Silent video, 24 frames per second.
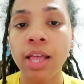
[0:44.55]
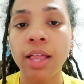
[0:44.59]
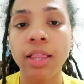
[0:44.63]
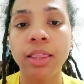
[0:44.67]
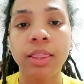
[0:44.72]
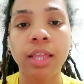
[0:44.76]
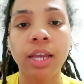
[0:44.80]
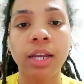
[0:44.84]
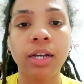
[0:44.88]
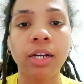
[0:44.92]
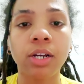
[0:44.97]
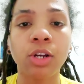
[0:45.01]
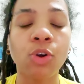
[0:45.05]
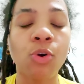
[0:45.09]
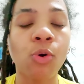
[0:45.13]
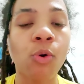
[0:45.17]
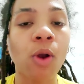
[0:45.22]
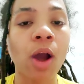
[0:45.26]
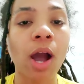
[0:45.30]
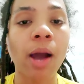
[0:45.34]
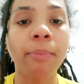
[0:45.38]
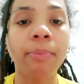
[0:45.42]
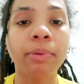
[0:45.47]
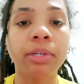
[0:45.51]
That a
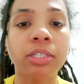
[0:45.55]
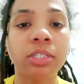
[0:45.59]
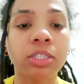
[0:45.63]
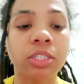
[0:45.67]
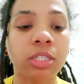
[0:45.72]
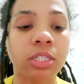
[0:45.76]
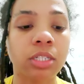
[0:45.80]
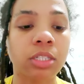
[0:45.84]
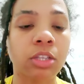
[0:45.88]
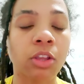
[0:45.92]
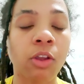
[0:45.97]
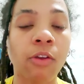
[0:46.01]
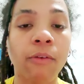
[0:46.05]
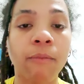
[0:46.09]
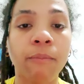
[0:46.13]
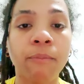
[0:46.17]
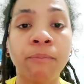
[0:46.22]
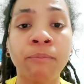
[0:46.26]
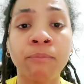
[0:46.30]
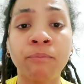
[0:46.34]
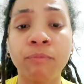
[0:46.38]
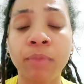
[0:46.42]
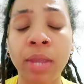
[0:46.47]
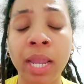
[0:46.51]
co-op is just
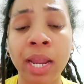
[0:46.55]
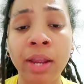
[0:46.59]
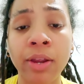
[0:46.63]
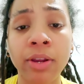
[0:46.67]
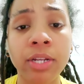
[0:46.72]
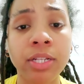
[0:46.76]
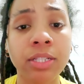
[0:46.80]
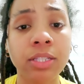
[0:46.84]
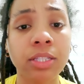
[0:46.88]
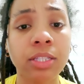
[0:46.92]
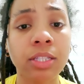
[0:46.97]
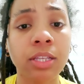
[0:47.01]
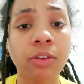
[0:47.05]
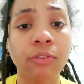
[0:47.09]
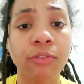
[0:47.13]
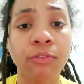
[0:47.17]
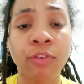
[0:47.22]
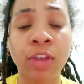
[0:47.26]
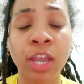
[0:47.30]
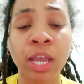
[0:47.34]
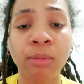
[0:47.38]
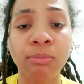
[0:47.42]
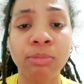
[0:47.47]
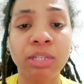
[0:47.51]
parents,
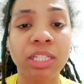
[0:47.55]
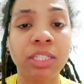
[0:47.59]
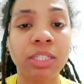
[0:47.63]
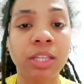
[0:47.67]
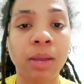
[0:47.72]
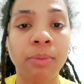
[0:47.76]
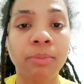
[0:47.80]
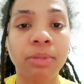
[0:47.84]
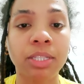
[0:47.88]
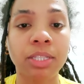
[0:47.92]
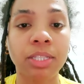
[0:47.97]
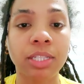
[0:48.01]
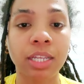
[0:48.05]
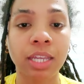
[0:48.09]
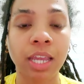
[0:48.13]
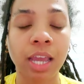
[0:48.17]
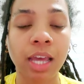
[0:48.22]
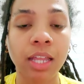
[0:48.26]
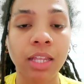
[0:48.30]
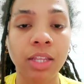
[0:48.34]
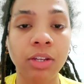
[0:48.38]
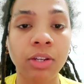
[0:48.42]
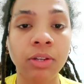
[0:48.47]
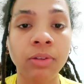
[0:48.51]
families coming
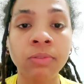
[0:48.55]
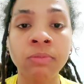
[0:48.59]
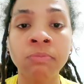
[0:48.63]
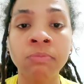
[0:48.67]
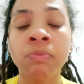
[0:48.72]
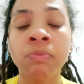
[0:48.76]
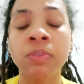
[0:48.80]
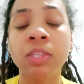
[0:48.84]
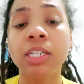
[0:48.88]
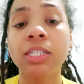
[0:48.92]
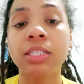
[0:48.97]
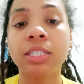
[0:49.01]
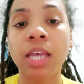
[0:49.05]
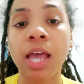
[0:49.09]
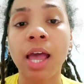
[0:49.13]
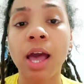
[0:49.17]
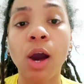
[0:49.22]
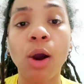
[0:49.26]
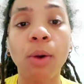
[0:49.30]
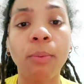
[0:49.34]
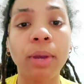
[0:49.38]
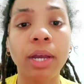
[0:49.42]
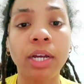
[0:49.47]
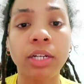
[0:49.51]
together to
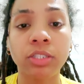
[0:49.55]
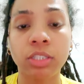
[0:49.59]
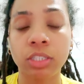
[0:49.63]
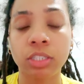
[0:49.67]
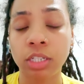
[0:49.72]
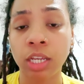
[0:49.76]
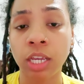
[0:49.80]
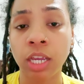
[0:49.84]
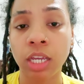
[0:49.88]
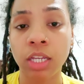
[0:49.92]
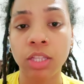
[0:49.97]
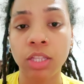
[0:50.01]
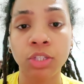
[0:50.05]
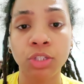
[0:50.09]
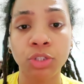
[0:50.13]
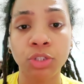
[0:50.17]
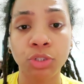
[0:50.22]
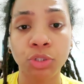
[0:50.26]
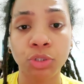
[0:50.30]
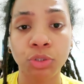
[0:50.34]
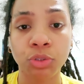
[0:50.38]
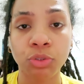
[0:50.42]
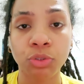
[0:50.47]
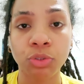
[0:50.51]
help educate the
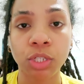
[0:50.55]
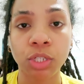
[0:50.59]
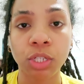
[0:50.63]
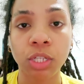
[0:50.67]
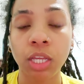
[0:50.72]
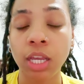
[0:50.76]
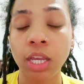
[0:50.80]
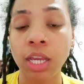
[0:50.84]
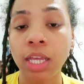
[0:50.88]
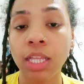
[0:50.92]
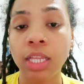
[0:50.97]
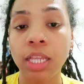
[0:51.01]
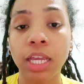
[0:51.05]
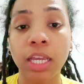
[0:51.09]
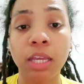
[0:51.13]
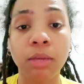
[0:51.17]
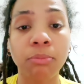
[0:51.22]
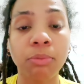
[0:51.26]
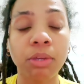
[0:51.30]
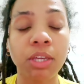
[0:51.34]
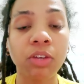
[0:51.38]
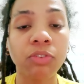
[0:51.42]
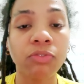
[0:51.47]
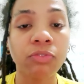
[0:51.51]
children. They can
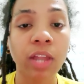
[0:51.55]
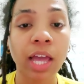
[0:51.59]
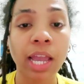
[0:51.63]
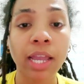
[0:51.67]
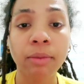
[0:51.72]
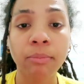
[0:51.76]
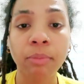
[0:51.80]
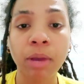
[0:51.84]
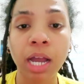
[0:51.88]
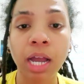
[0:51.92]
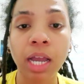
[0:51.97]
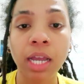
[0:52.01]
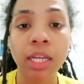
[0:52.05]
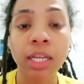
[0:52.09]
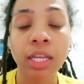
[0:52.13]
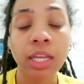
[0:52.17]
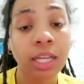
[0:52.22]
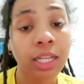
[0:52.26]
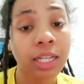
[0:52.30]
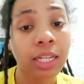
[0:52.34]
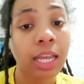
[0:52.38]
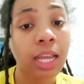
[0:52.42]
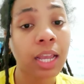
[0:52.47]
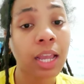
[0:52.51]
be of like mind,
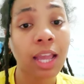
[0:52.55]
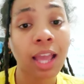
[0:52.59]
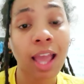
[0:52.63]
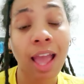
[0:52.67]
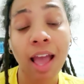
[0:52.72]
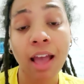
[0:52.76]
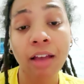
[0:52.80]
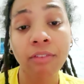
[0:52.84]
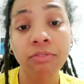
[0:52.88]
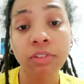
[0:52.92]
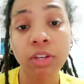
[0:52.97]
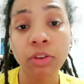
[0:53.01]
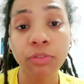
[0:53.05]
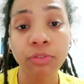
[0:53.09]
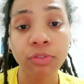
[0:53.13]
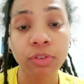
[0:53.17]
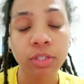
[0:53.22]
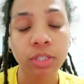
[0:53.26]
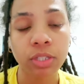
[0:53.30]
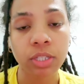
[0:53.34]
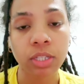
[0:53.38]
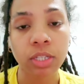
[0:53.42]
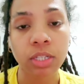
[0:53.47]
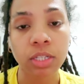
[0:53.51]
they can have
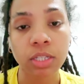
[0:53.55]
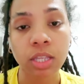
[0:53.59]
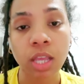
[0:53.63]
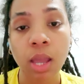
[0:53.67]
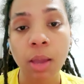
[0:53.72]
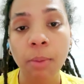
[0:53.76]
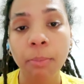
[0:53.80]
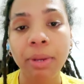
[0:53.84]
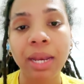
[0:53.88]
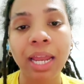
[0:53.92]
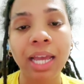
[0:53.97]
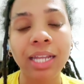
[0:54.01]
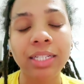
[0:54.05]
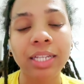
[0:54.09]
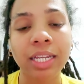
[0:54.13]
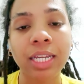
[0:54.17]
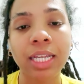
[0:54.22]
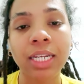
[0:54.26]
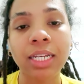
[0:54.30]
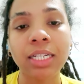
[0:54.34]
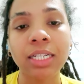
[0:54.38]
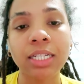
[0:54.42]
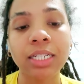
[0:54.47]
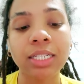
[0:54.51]
differences, but at the
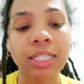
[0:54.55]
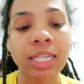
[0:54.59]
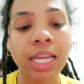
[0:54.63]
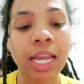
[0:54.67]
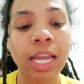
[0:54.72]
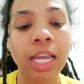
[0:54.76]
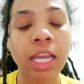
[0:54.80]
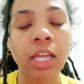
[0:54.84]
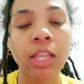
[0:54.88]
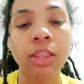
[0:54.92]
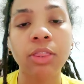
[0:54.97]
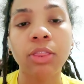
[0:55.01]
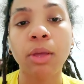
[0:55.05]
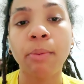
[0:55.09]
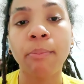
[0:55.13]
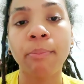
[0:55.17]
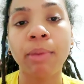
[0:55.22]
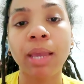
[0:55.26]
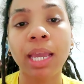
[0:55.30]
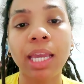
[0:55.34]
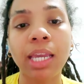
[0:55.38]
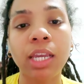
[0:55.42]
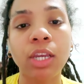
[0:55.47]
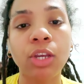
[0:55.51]
end of the day, the
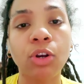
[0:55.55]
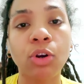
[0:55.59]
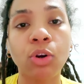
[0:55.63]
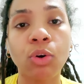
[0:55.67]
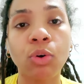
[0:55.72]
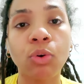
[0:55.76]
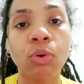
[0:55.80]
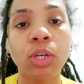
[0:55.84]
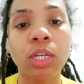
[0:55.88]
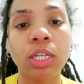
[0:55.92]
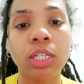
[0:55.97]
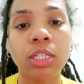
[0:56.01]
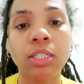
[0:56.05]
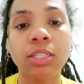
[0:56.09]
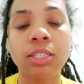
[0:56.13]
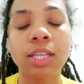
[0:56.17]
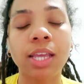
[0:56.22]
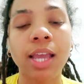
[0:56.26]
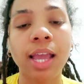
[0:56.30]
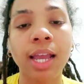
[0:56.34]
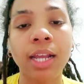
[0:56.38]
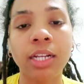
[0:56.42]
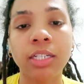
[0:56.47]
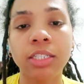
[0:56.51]
main goal is
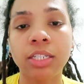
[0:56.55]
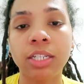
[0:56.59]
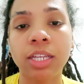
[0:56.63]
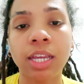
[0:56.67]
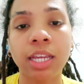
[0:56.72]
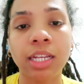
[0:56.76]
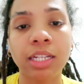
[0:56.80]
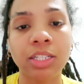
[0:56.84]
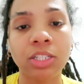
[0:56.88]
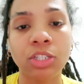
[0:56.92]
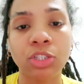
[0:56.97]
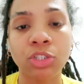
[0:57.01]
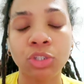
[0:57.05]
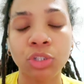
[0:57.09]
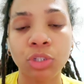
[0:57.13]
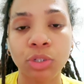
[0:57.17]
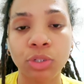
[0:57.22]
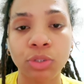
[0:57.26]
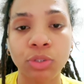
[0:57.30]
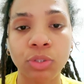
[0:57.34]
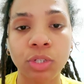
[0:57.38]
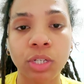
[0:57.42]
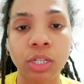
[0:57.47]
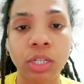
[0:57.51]
to educate the
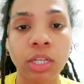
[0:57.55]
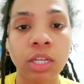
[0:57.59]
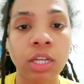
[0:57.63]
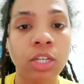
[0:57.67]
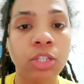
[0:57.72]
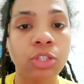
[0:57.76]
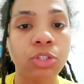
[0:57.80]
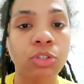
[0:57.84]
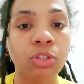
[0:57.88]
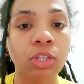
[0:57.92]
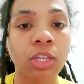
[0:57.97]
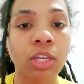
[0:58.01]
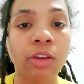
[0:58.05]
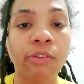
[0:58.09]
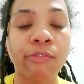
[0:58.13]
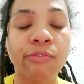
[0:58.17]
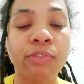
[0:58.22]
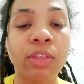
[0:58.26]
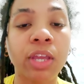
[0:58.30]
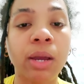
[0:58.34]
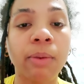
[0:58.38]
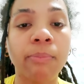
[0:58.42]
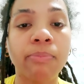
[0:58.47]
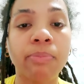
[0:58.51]
children, to give
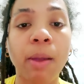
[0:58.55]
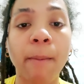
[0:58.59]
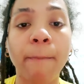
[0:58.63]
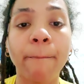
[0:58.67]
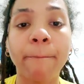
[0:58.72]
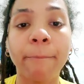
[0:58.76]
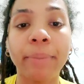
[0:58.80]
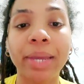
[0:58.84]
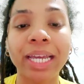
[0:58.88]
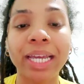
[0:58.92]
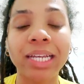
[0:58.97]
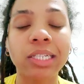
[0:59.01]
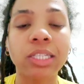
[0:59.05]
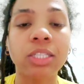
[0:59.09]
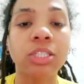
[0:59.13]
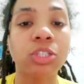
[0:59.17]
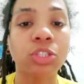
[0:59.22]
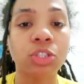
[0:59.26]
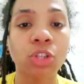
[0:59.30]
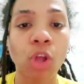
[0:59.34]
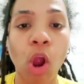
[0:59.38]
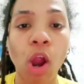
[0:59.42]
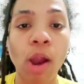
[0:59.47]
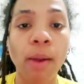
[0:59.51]
them the best
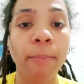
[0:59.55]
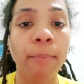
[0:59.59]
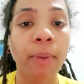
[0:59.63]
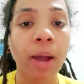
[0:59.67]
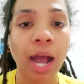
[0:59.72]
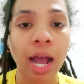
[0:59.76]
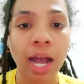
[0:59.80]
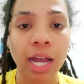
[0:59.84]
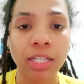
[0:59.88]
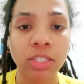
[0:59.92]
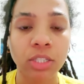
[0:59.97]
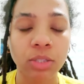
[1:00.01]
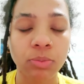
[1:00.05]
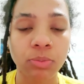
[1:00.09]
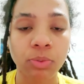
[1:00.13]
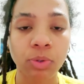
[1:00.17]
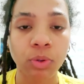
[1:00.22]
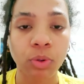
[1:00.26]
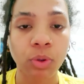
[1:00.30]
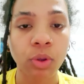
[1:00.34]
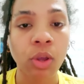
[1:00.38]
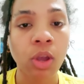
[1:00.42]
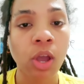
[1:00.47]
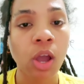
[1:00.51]
start
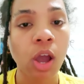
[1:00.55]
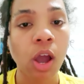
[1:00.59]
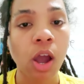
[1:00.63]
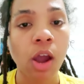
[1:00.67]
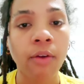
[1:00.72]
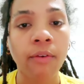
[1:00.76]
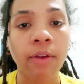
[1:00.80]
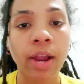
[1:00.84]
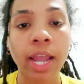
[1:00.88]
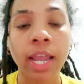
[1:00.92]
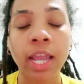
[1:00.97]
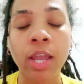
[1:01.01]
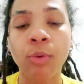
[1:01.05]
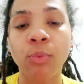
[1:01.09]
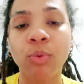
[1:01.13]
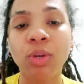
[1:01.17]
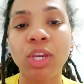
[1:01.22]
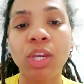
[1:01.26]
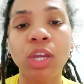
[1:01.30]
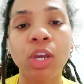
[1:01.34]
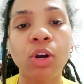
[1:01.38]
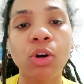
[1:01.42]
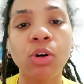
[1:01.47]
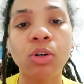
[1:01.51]
possible. All right, and we
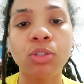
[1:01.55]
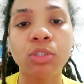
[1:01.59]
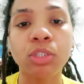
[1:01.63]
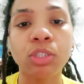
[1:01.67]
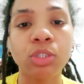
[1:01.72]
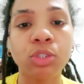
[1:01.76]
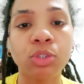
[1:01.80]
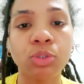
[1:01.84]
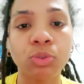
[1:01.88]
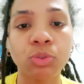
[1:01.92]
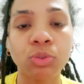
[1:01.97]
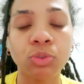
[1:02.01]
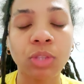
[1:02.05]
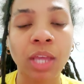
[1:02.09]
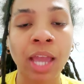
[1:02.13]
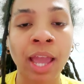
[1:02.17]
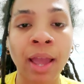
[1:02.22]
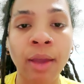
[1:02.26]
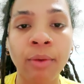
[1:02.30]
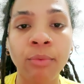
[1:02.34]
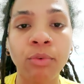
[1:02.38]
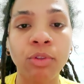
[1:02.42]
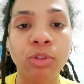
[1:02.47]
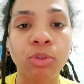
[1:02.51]
can only do
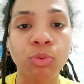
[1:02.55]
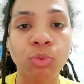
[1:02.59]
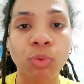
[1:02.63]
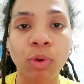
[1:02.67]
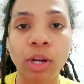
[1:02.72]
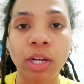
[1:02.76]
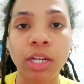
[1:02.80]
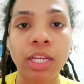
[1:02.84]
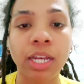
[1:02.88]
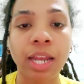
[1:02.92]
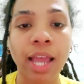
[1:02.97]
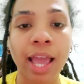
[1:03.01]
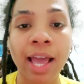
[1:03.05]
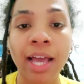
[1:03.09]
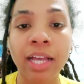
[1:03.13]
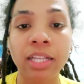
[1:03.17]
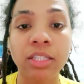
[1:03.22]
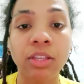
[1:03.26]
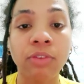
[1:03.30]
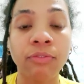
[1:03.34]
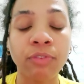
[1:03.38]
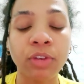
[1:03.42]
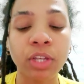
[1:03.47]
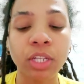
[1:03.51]
that with working as
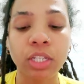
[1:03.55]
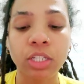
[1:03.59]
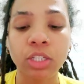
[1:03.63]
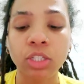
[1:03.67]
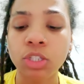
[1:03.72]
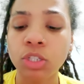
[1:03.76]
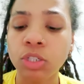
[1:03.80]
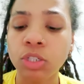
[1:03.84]
a village.